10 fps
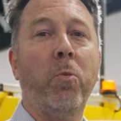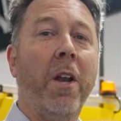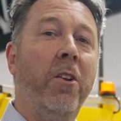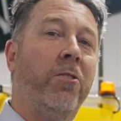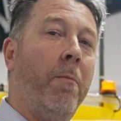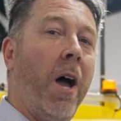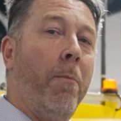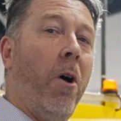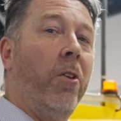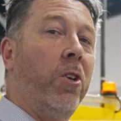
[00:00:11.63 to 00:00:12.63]
One is the
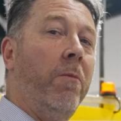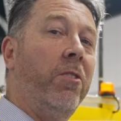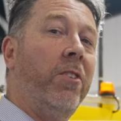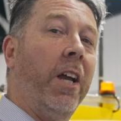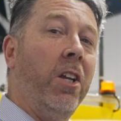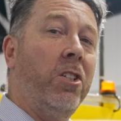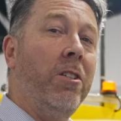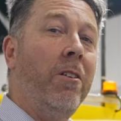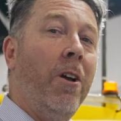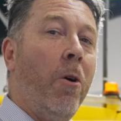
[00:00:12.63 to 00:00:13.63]
mobile service
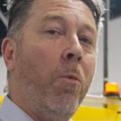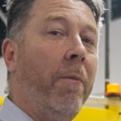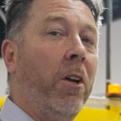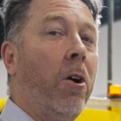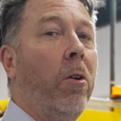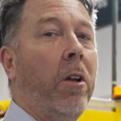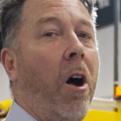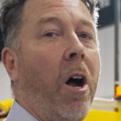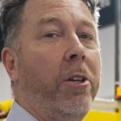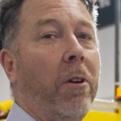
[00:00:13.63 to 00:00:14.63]
technician, what we call a
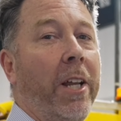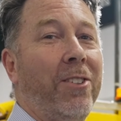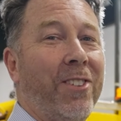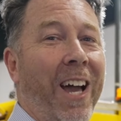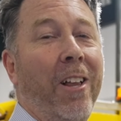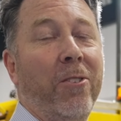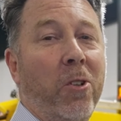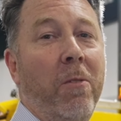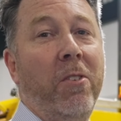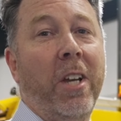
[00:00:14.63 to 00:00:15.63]
Hydraulink sales
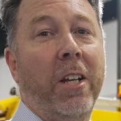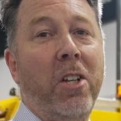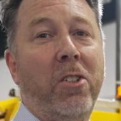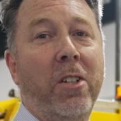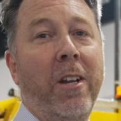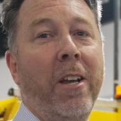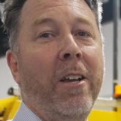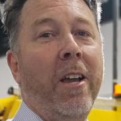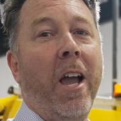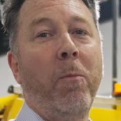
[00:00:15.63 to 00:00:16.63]
service technician,
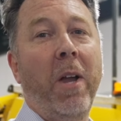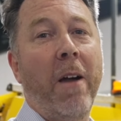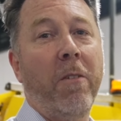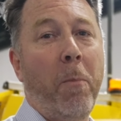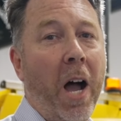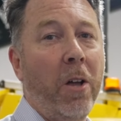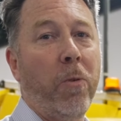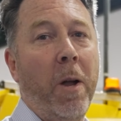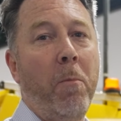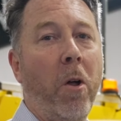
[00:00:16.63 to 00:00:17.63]
and we have a
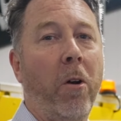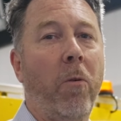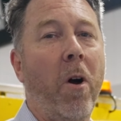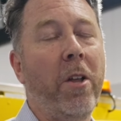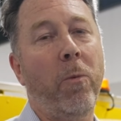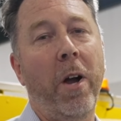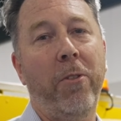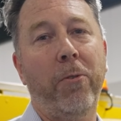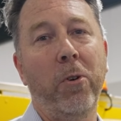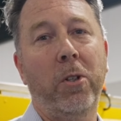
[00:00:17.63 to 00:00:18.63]
pathway model right the way
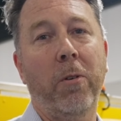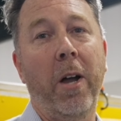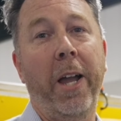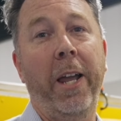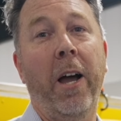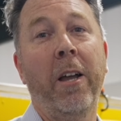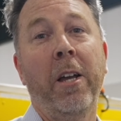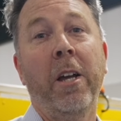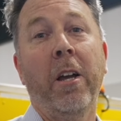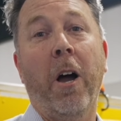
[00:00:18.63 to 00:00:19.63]
through to a
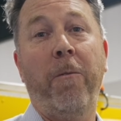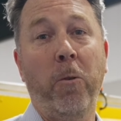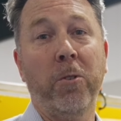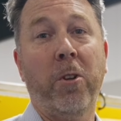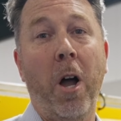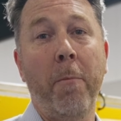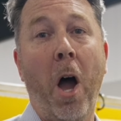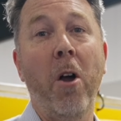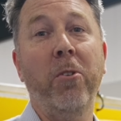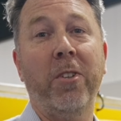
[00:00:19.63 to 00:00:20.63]
full-time
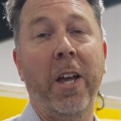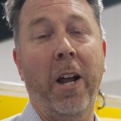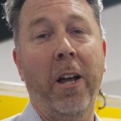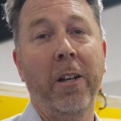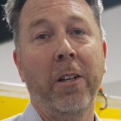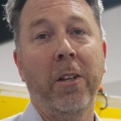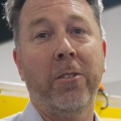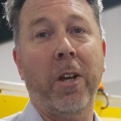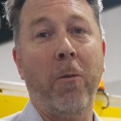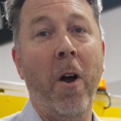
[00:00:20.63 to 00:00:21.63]
hose center.
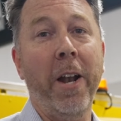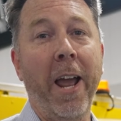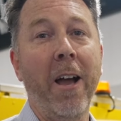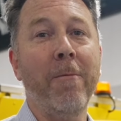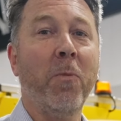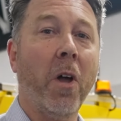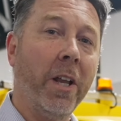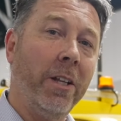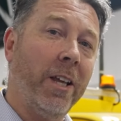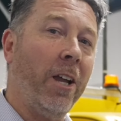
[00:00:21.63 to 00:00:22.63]
So right now, I'm
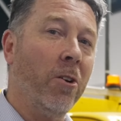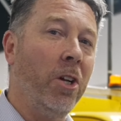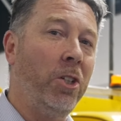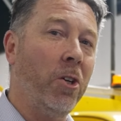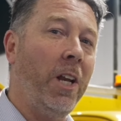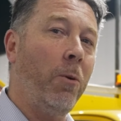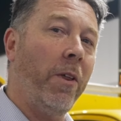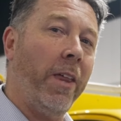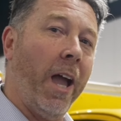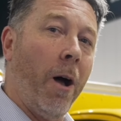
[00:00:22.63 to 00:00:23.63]
going to take you on a journey
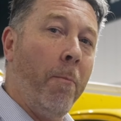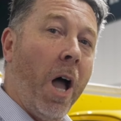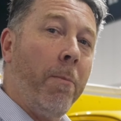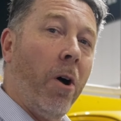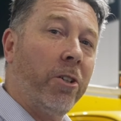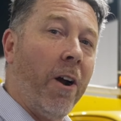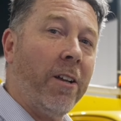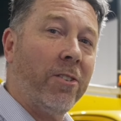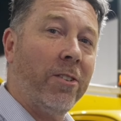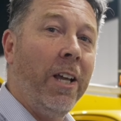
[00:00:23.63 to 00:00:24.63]
with our mobile
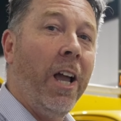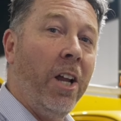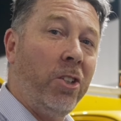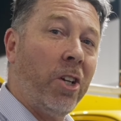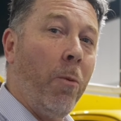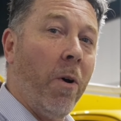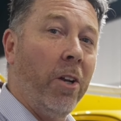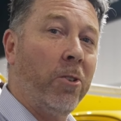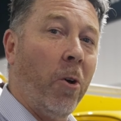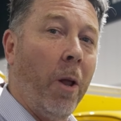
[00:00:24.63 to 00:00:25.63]
trucks and show you what
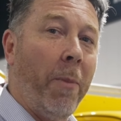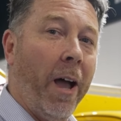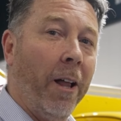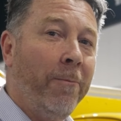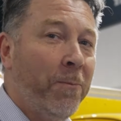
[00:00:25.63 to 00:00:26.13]
it's all about.